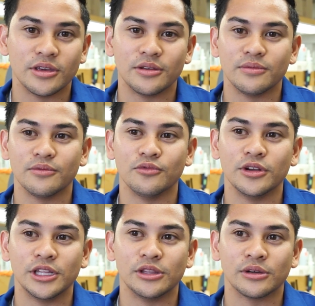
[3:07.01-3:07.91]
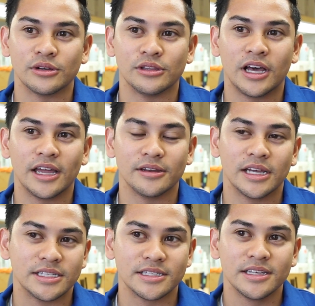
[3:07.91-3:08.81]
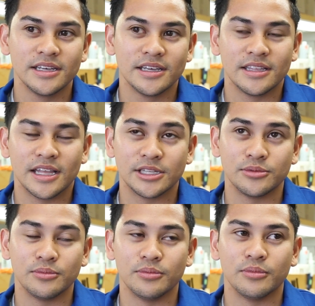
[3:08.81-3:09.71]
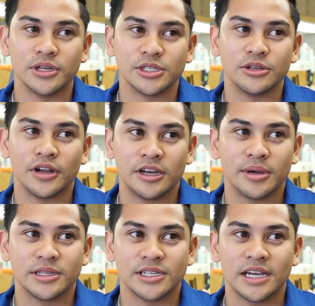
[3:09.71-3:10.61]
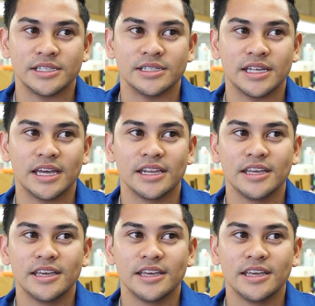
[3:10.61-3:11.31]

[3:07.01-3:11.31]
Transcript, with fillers: You can really learn a lot, and that's, that's what's great about science is that